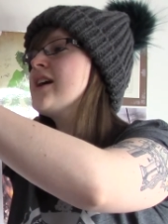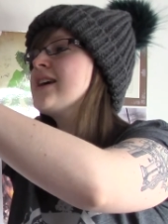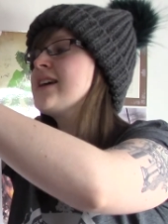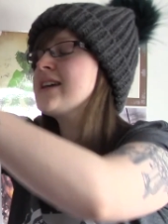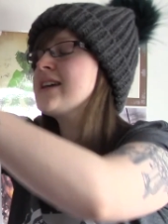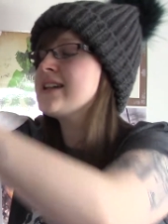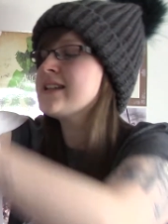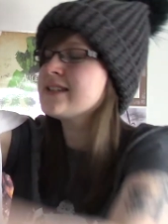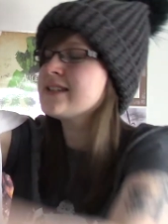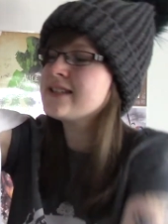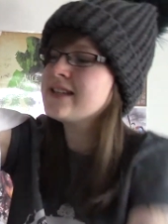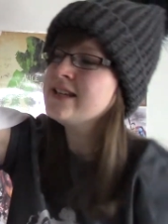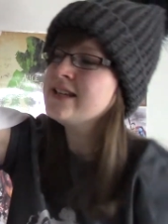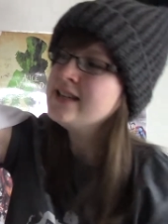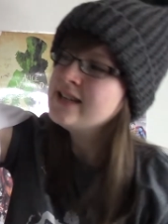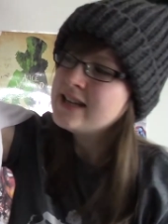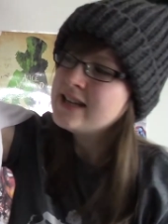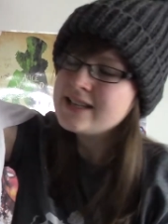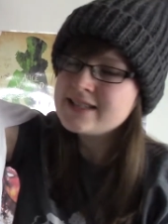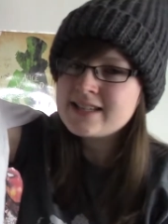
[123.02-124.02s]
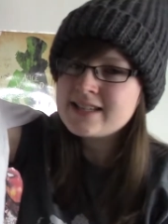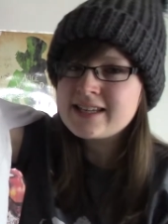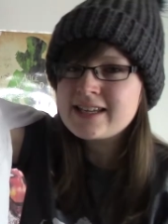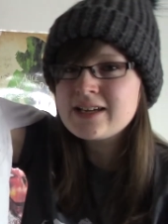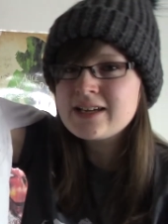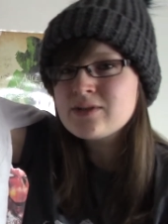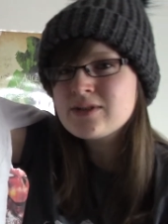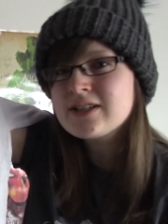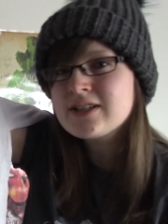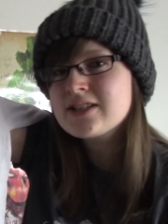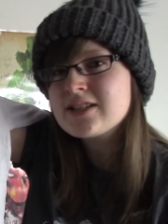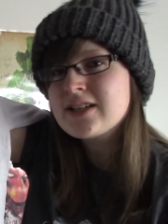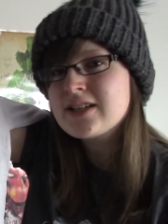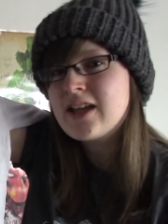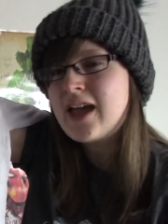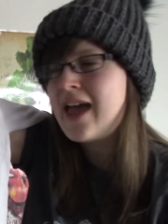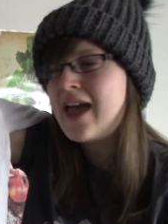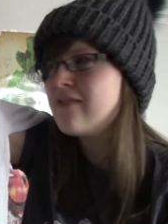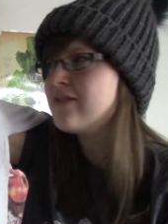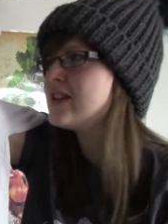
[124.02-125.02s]
It is. It's a Gildan's
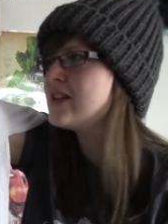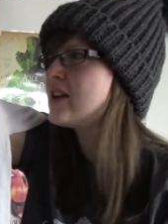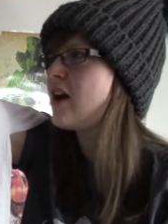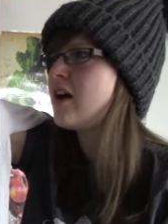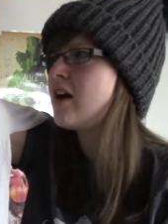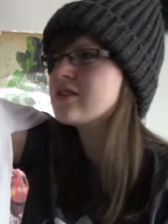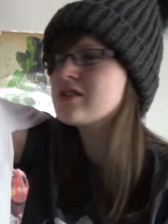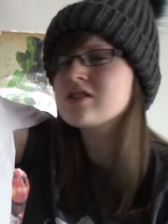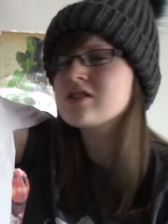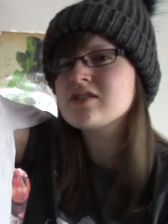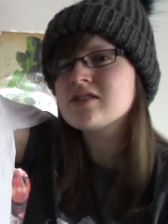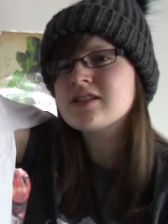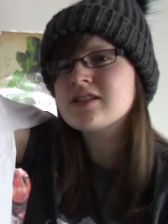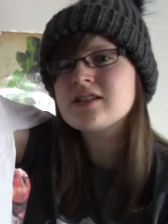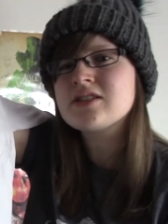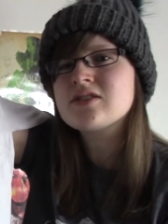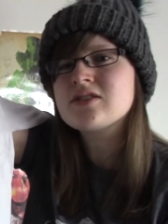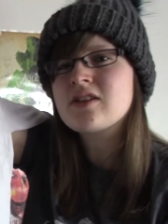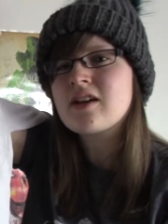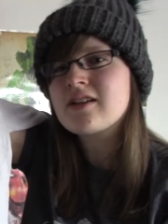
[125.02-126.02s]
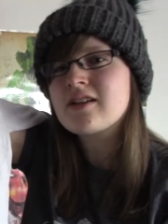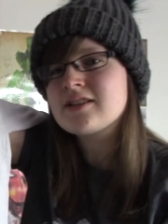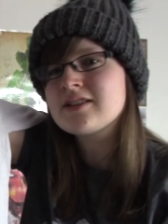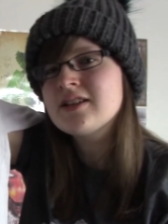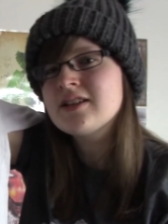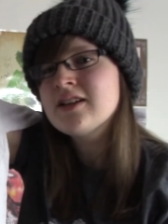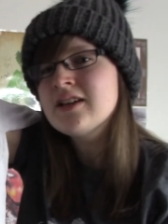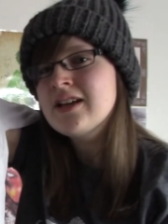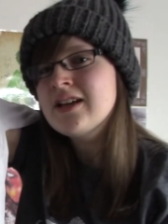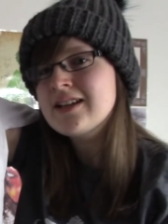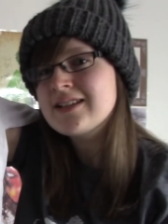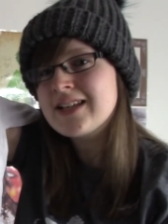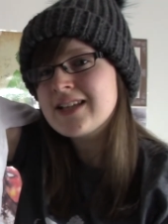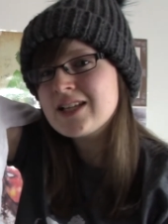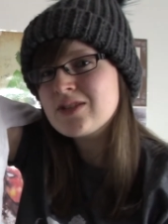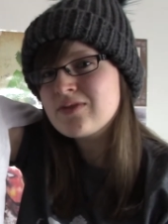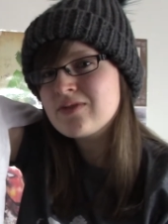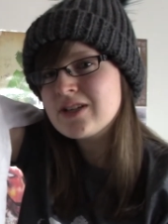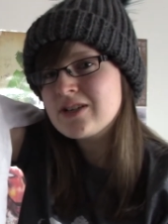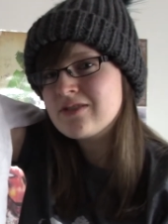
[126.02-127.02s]
heavy cotton t-shirt. So
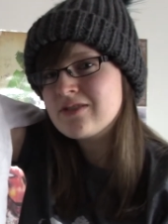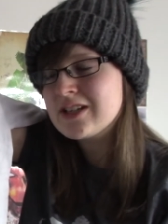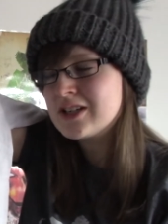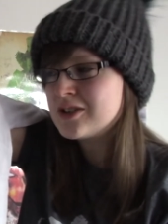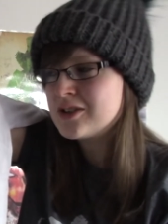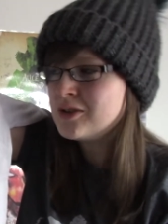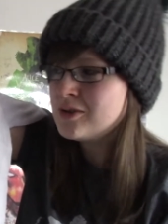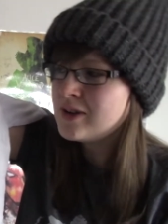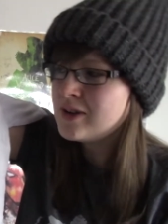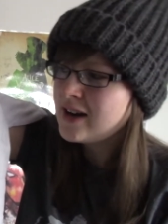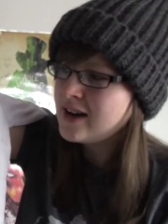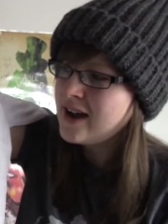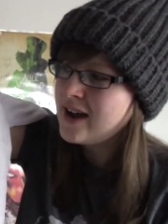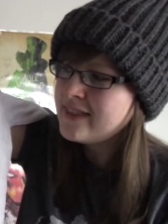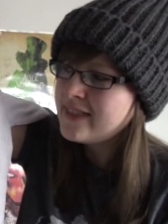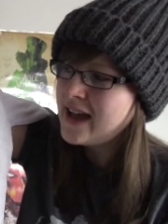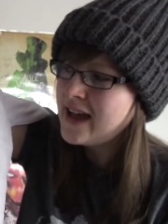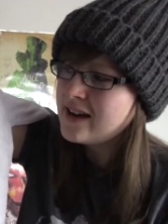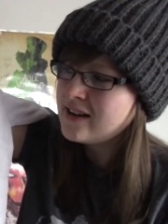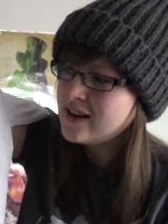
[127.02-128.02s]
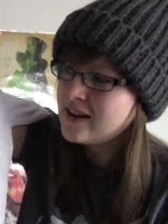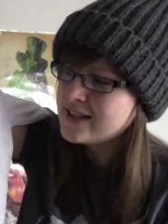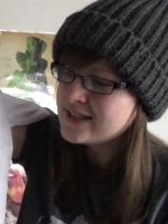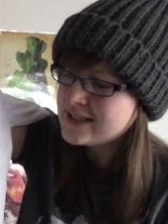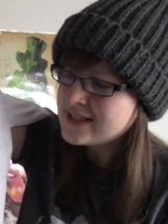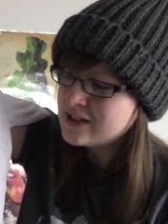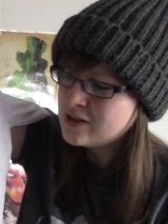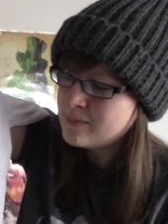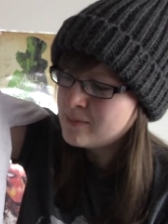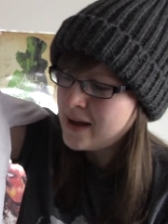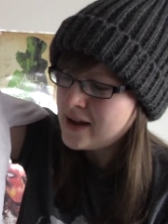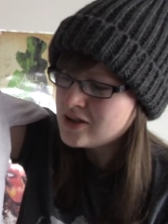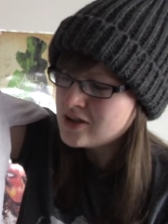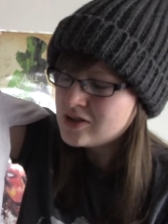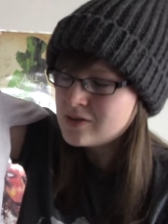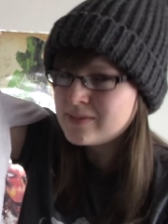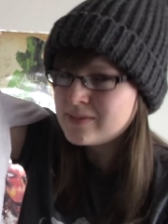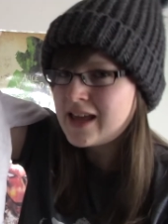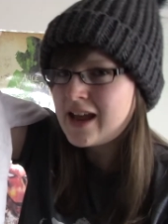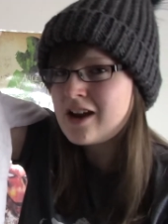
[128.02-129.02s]
that's really, really cool. I like that. A nice little
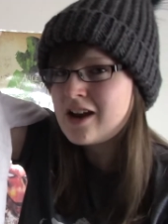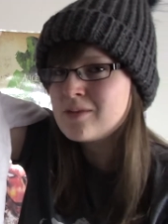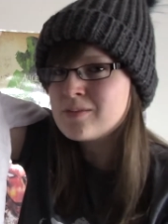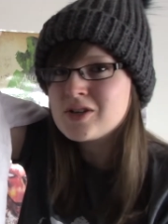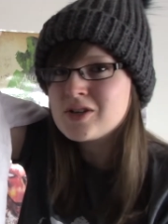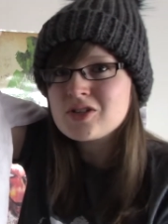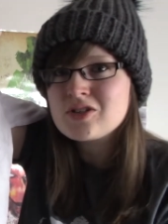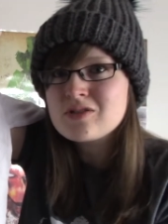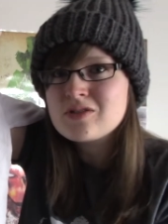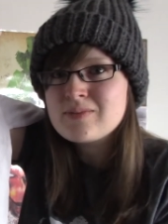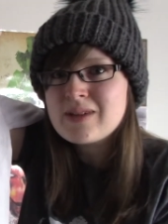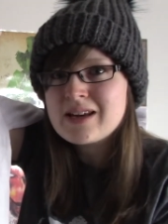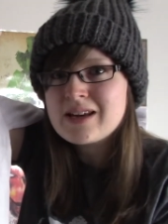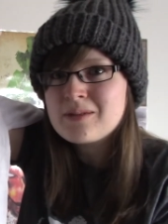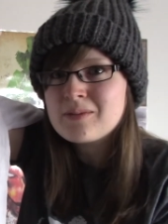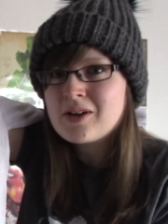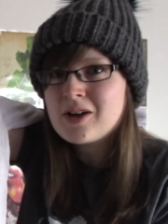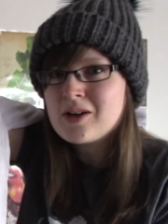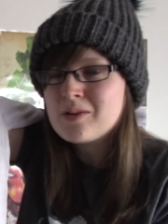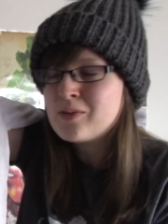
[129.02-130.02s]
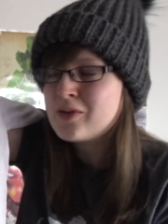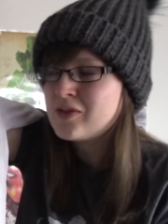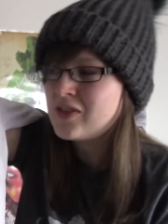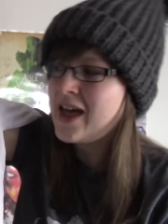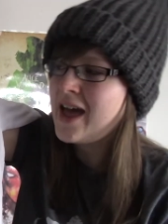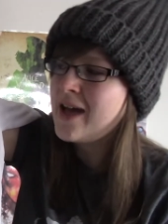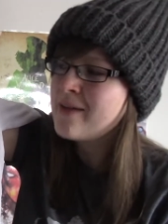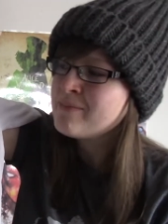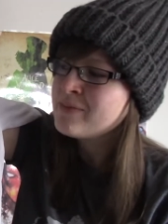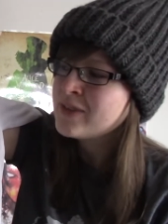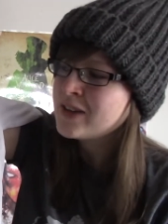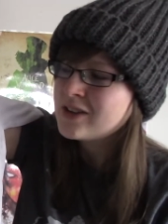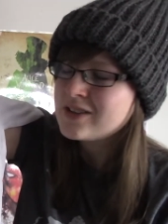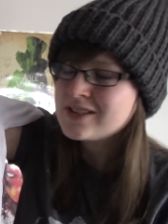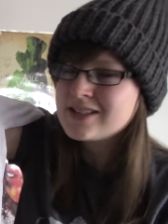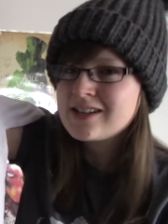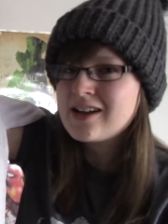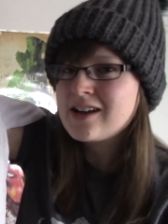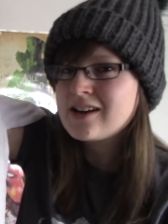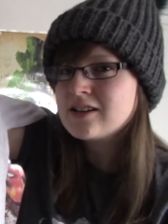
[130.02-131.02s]
mashup there. I'm assuming I'm going with that
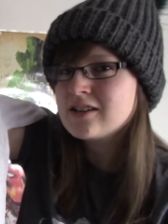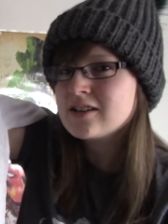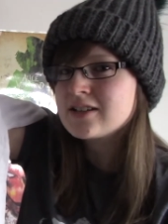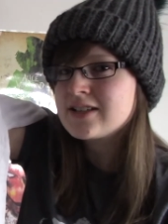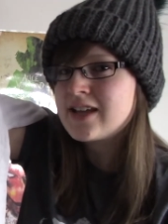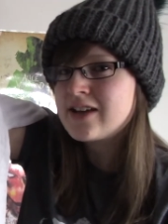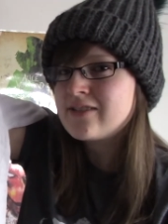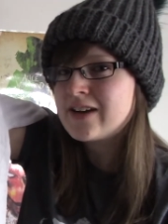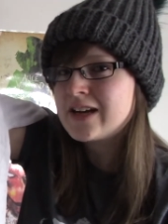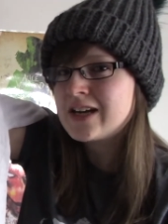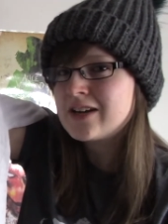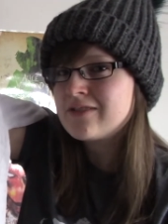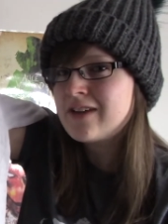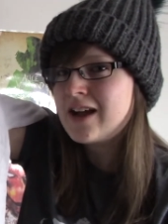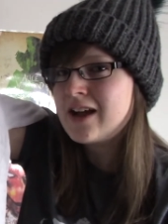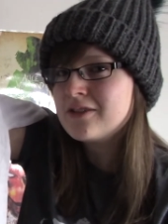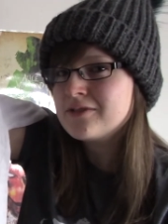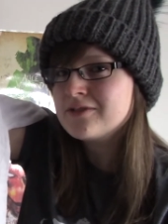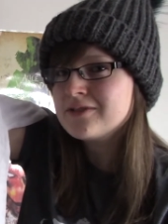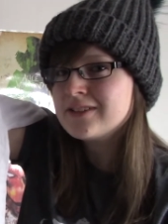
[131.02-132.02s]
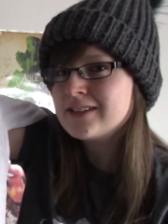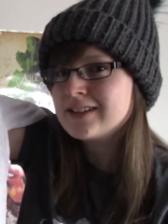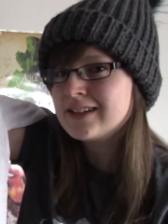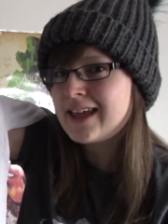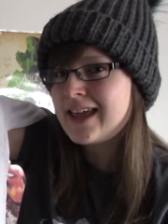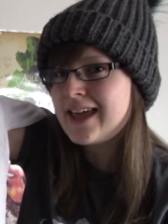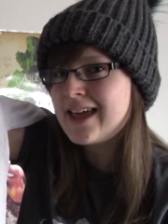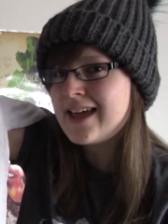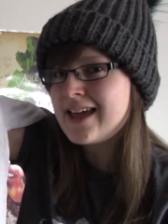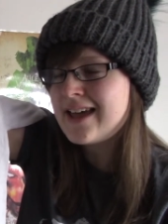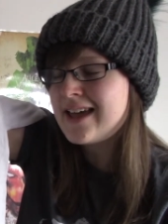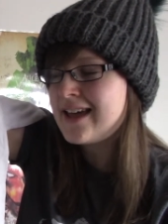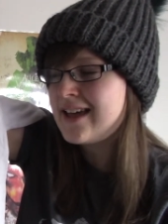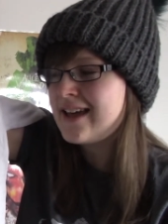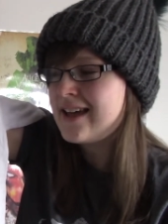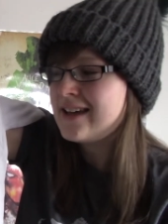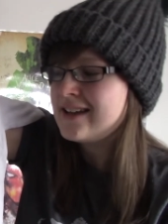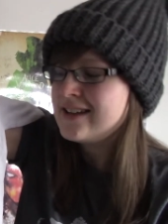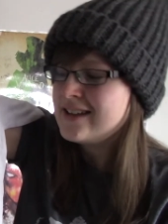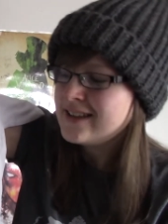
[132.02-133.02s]
because it kind of looks like Wreck-It Ralph.
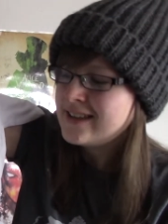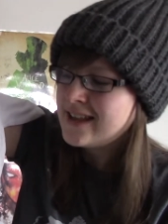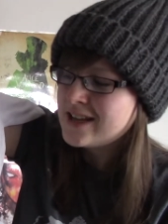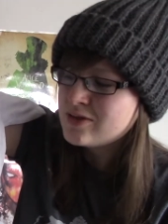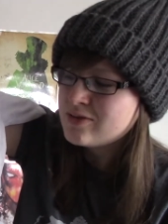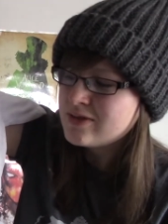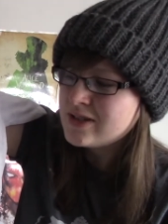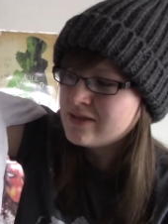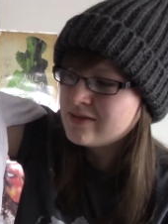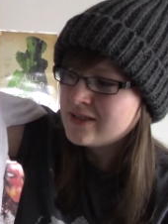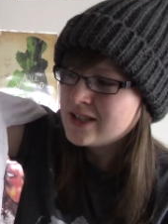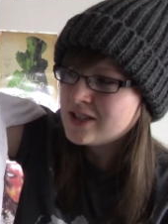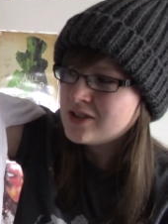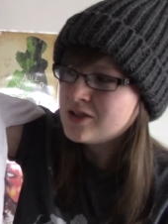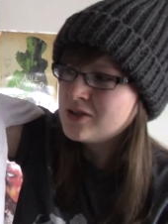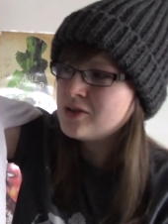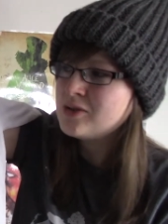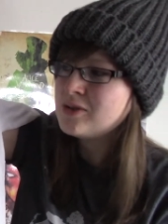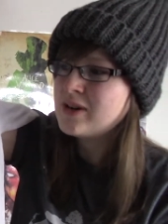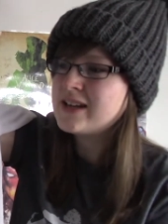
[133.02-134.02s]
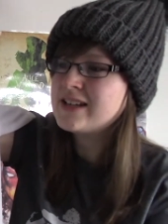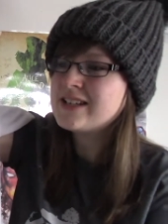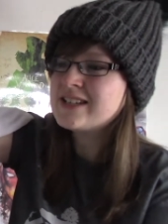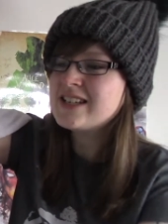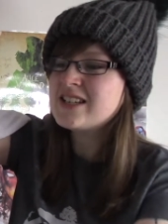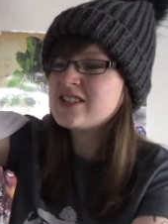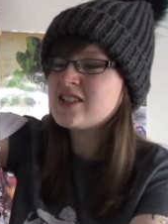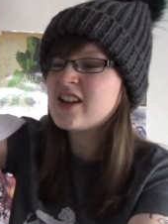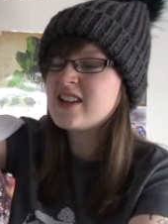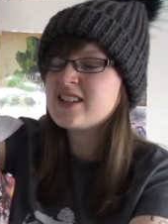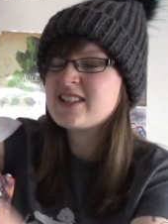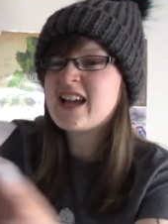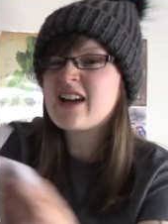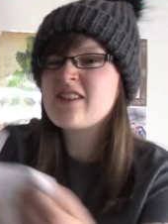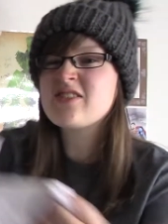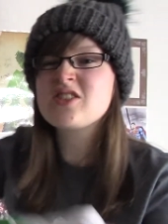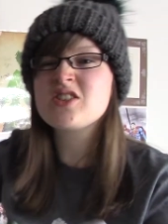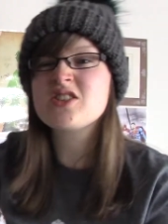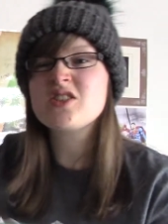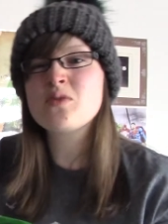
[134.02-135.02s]
Yeah, that's really, really cool. And the t-shirt
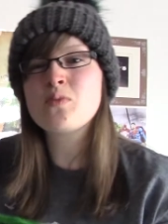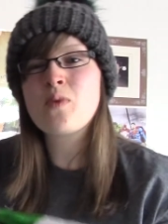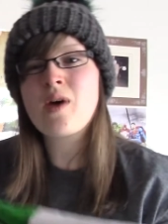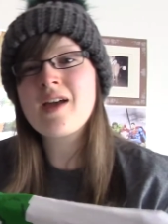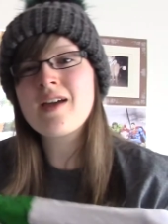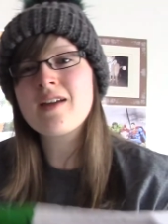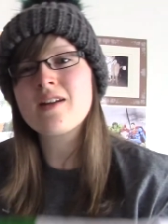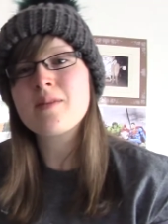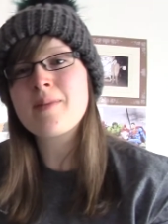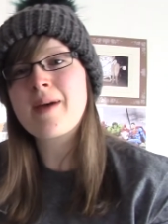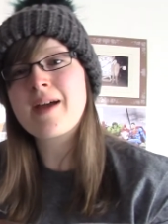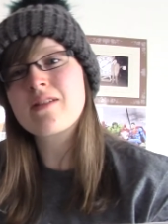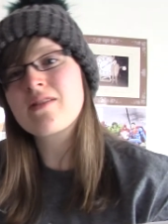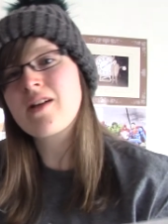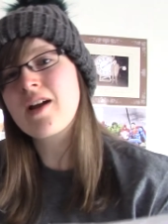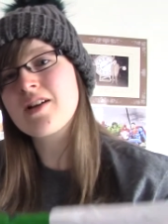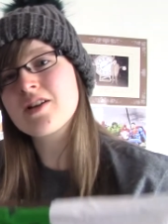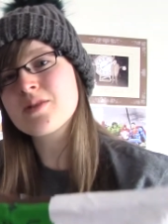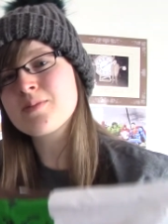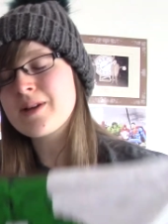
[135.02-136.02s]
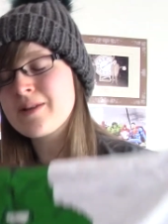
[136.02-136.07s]
itself is just the white on the background.